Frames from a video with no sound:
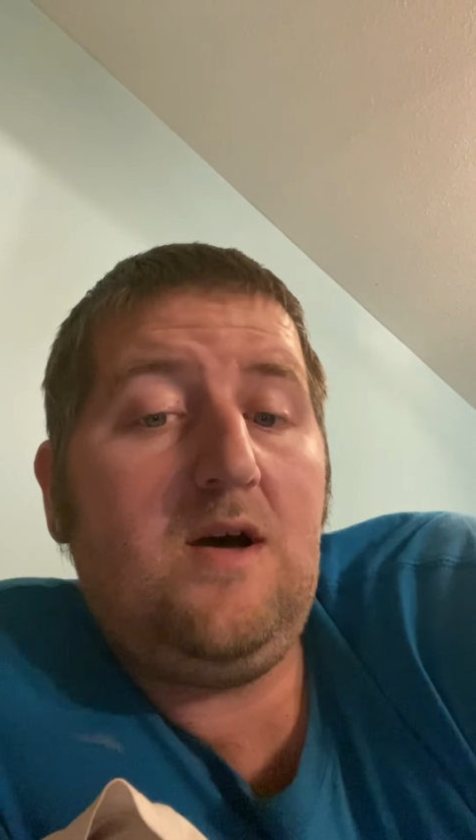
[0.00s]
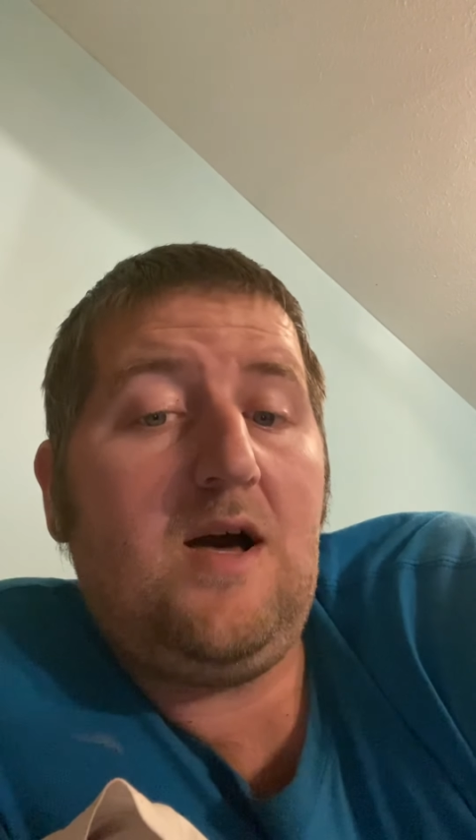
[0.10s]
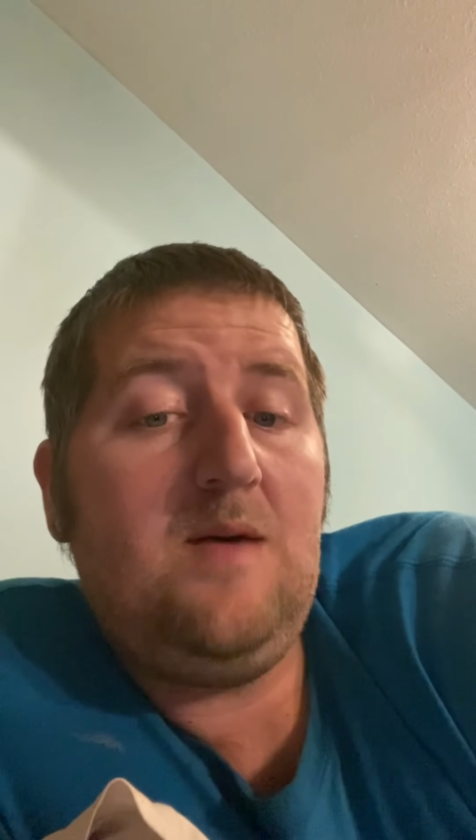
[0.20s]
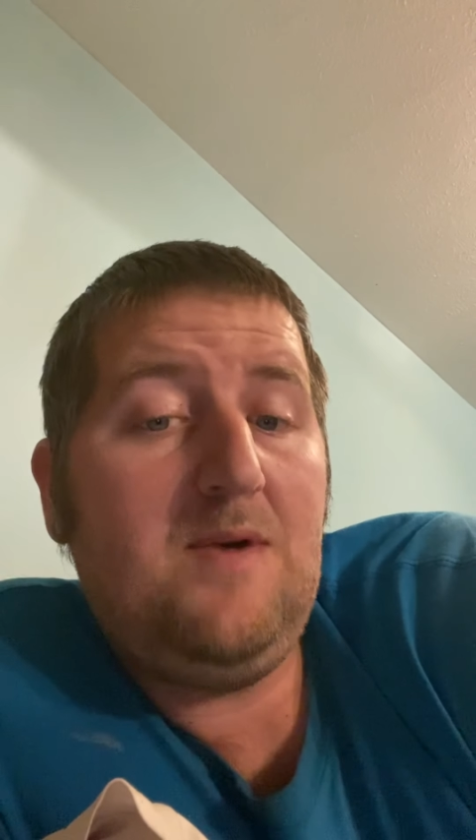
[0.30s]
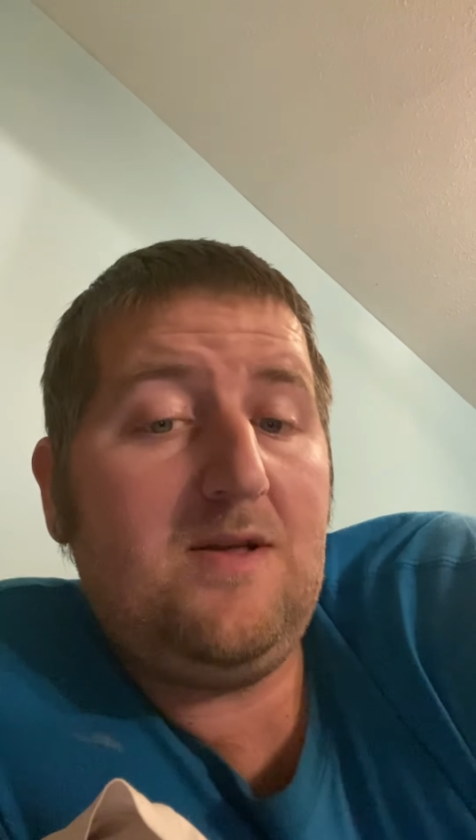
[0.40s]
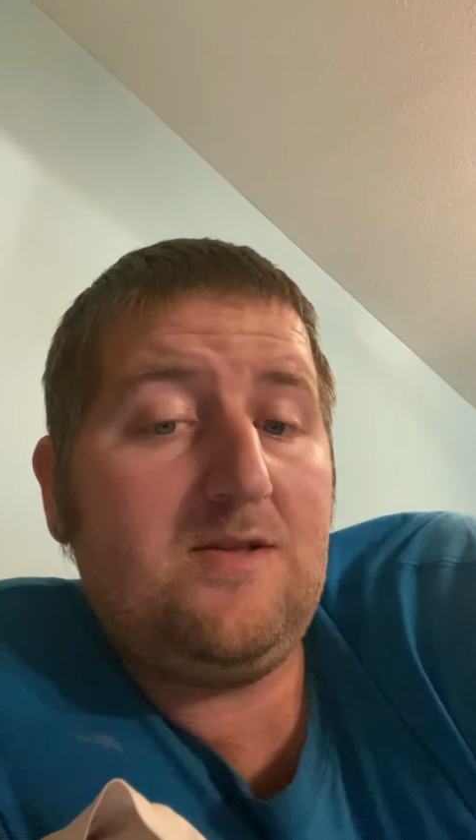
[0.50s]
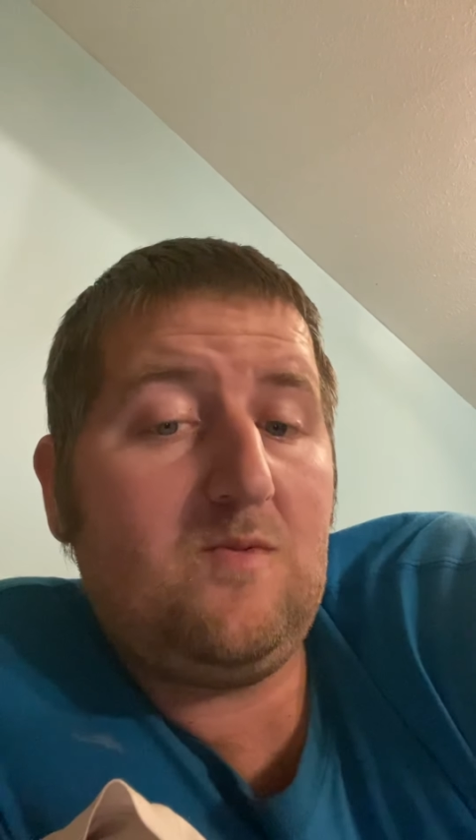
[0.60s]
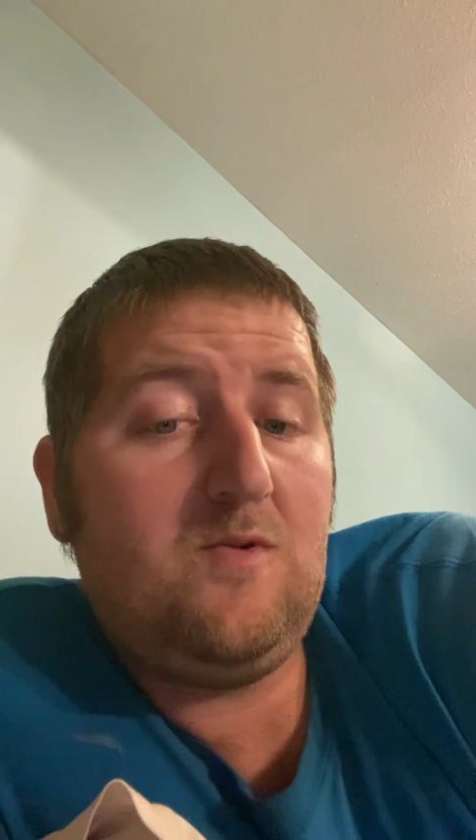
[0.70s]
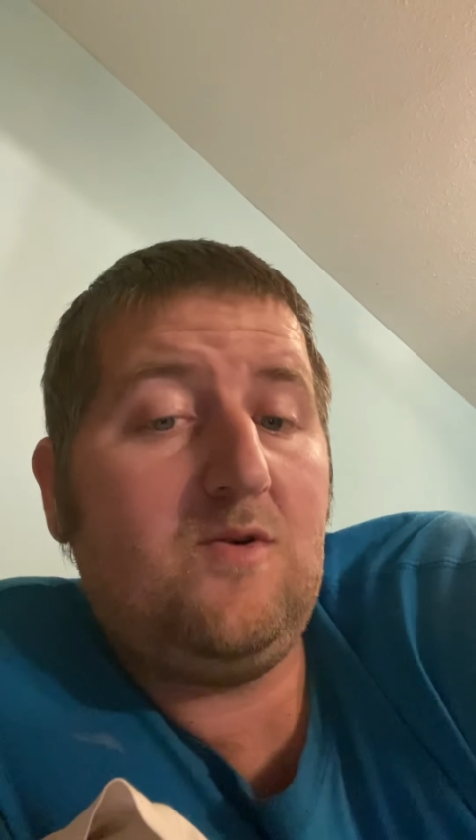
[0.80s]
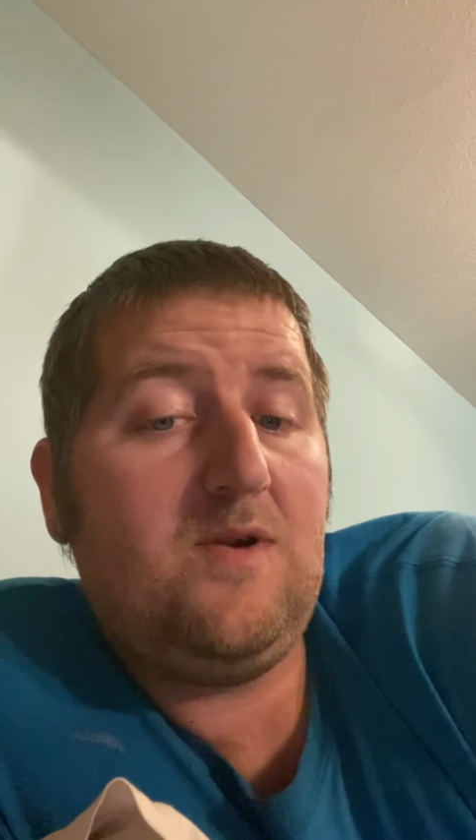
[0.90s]
I met
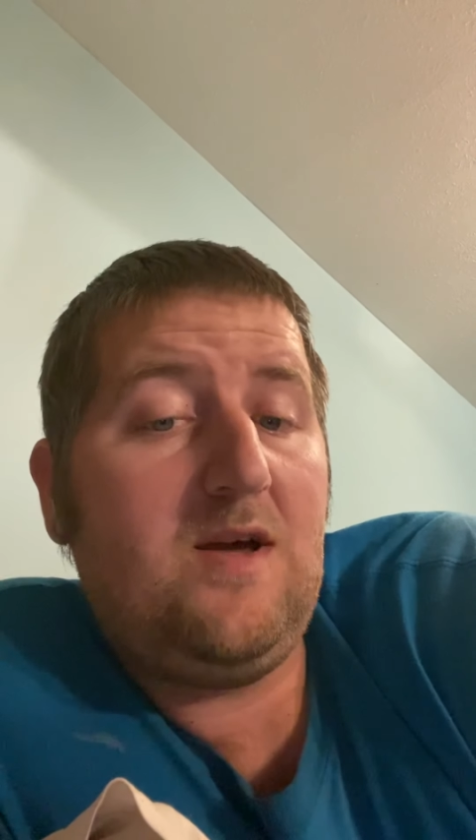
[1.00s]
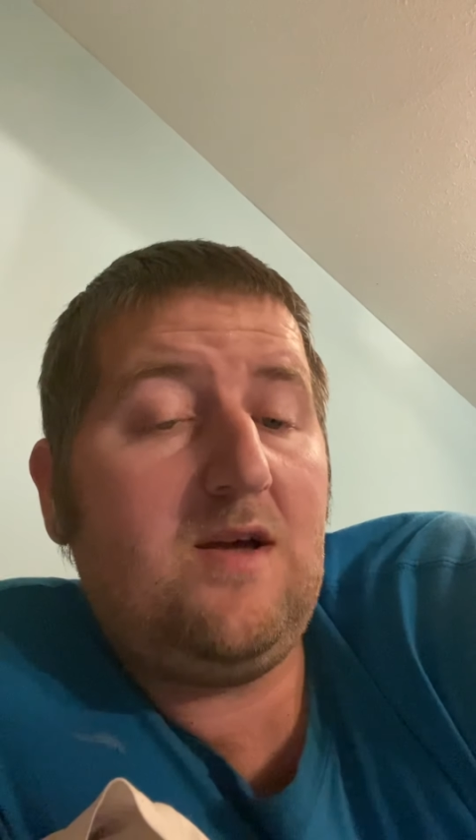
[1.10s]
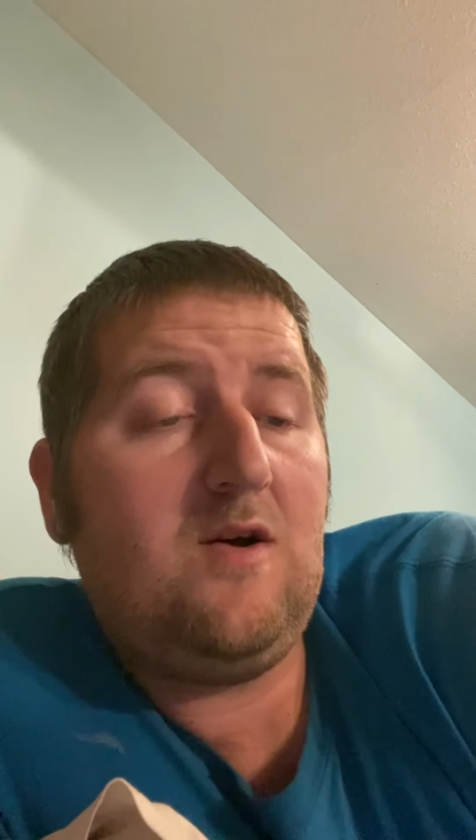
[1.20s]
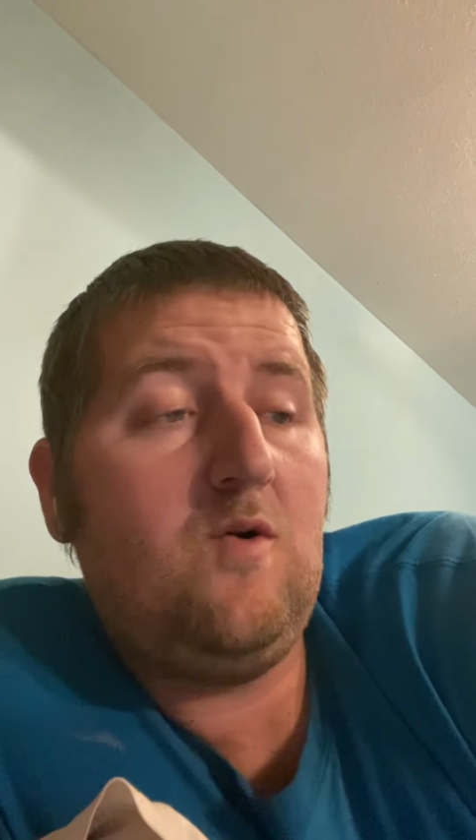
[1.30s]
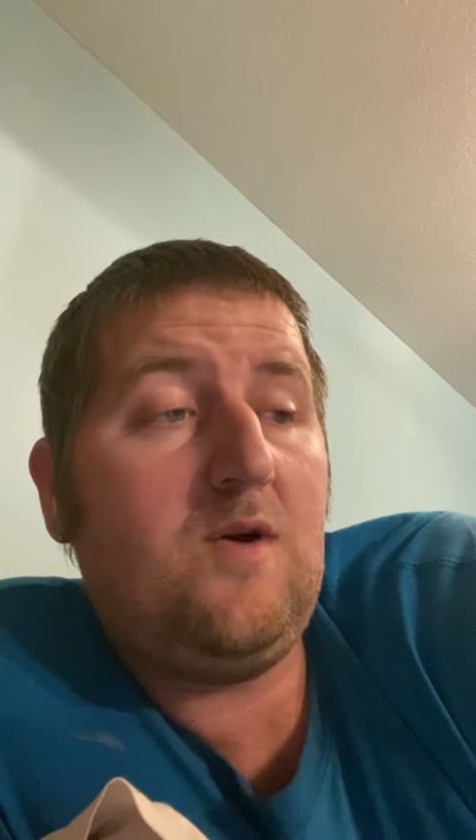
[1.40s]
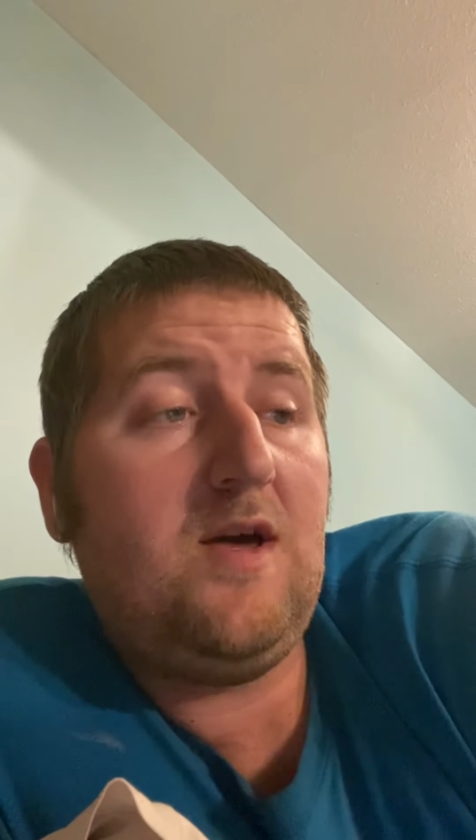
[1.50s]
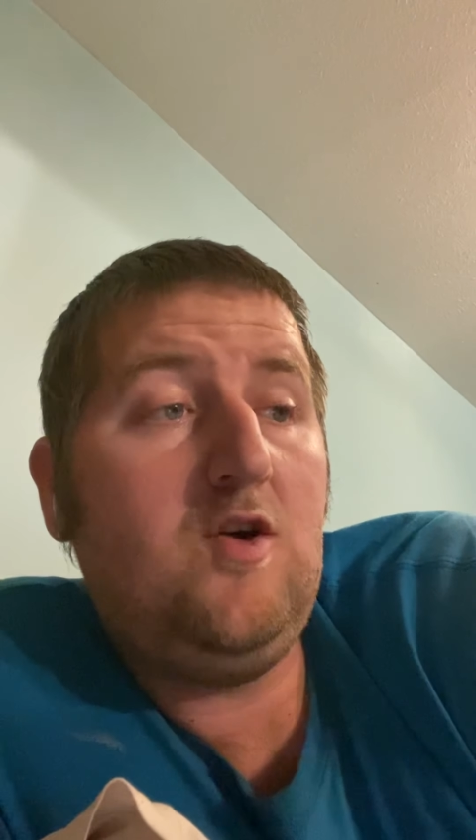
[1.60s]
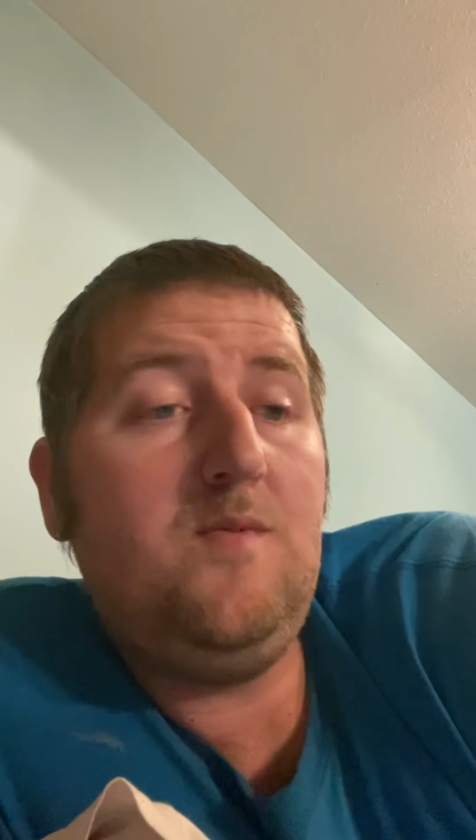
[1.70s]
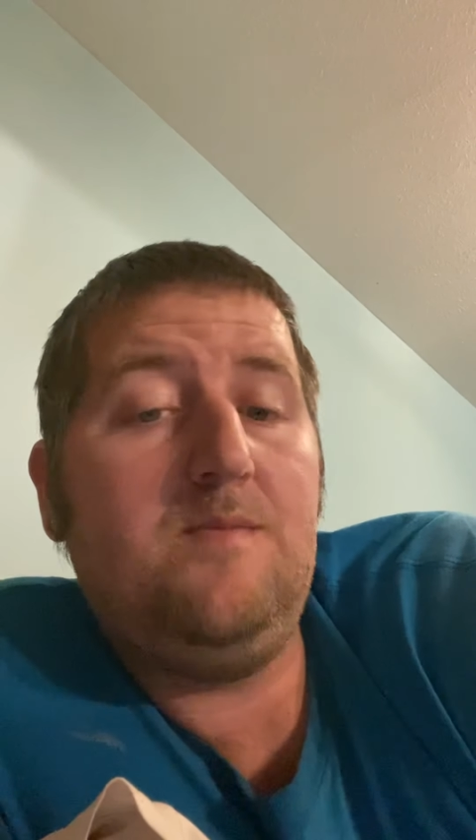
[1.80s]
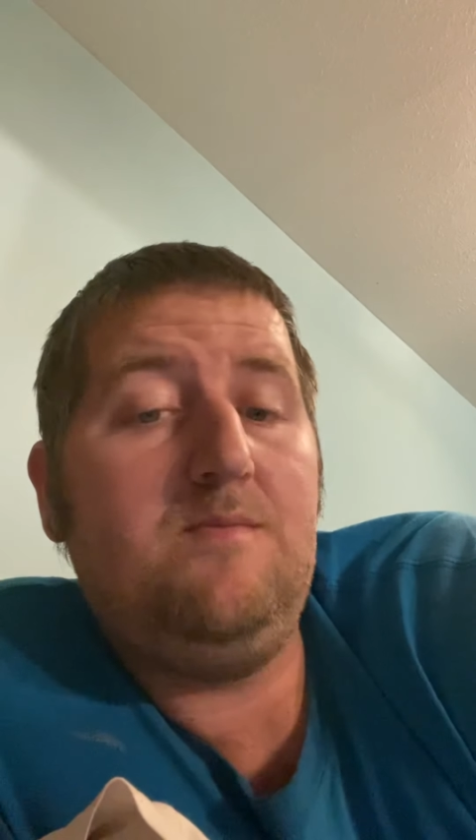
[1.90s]
someone on OKCupid